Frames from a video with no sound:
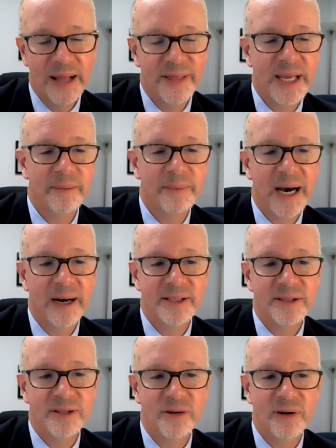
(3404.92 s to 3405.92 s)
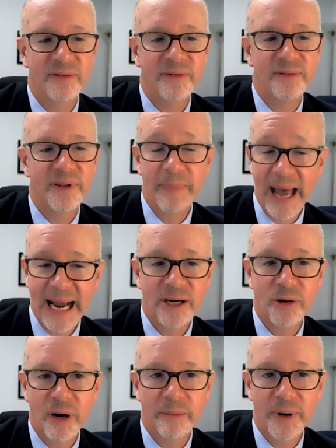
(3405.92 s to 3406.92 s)
think about is sort of the
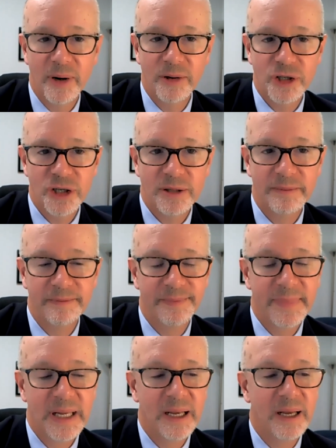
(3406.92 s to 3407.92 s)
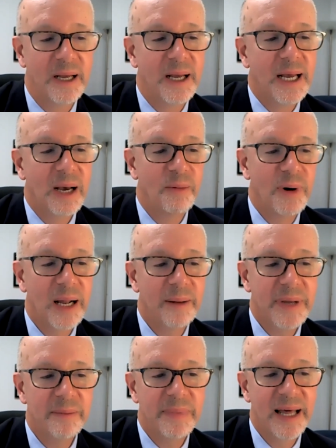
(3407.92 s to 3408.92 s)
backdoor approach. And what I
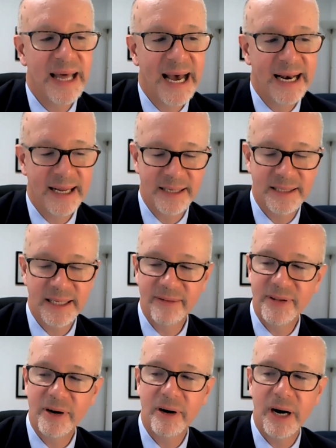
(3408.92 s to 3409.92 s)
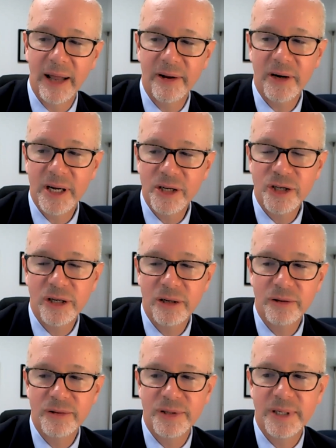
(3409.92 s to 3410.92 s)
mean by that is if there are other
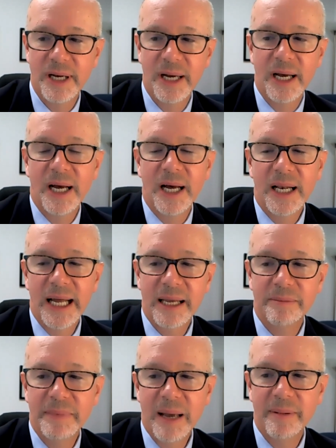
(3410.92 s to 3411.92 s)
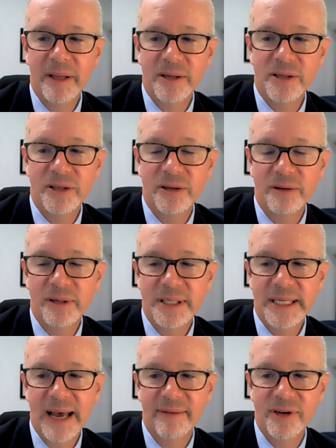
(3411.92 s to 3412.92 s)
issues, like maybe the student
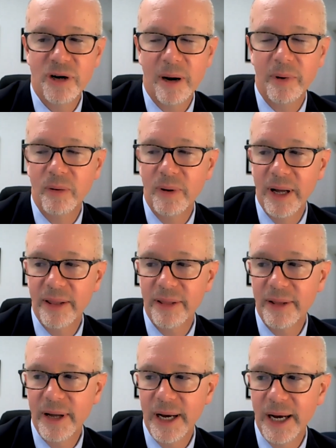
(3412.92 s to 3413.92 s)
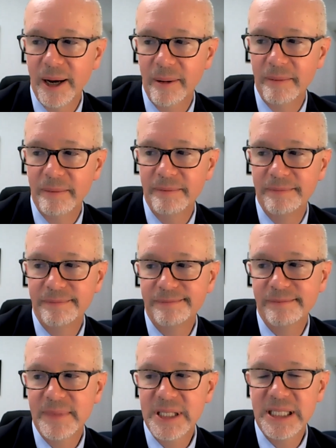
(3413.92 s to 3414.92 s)
is having trouble with
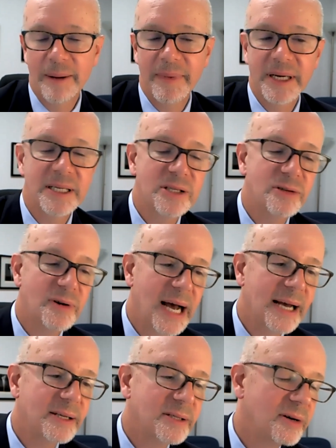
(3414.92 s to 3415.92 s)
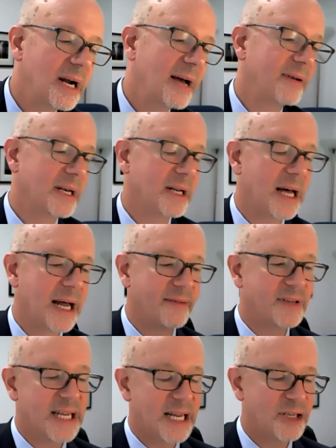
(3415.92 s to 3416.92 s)
stomach distress, they're having a lot
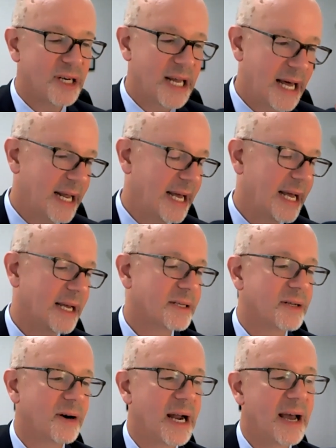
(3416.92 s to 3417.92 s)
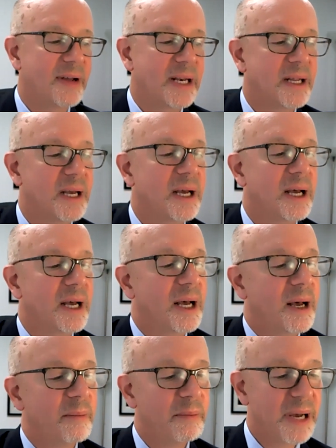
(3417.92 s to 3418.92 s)
of tension headaches, they're having
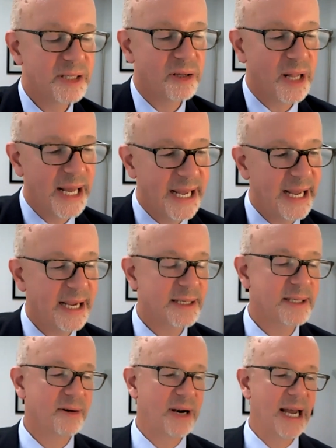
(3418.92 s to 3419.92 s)
muscle aches, they're